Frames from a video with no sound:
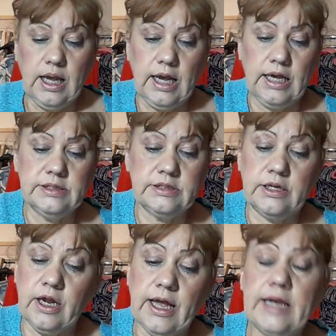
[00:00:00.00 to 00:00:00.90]
And
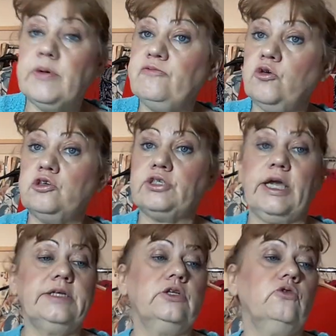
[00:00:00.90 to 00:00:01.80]
another item I've not
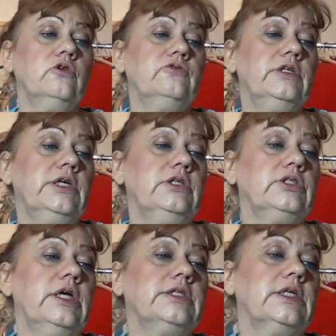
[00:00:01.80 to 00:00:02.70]
tried in the Ordinary
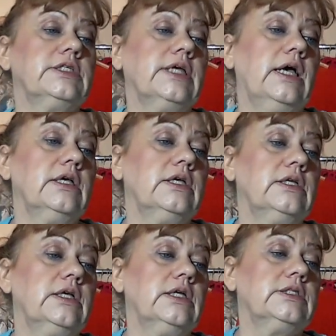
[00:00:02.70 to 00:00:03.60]
range is a
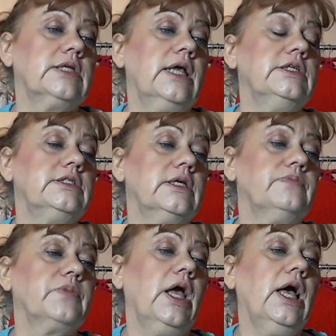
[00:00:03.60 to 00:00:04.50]
salicylic
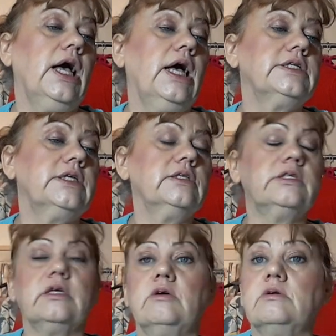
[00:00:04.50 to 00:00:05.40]

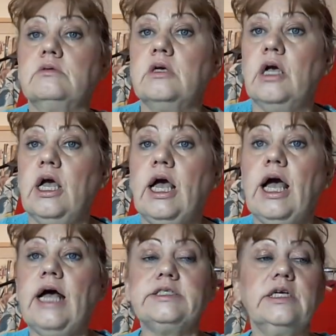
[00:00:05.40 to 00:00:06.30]
acid
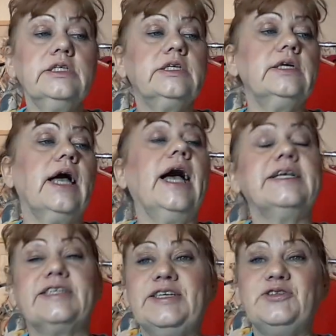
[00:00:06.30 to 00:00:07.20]

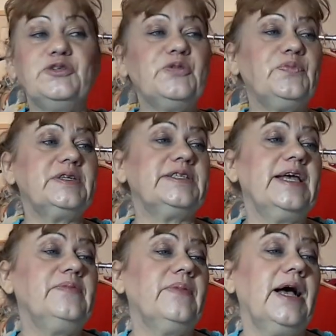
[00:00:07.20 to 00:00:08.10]

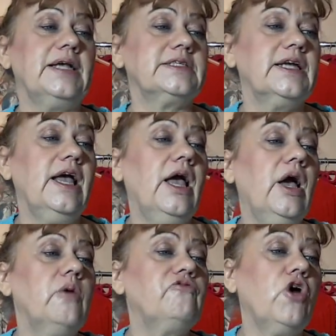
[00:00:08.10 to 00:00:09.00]
2% mask
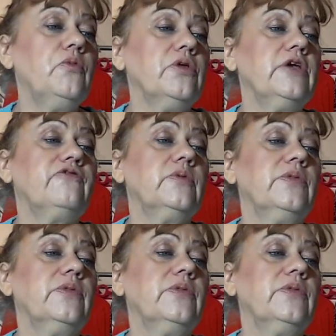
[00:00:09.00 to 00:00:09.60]
formulated for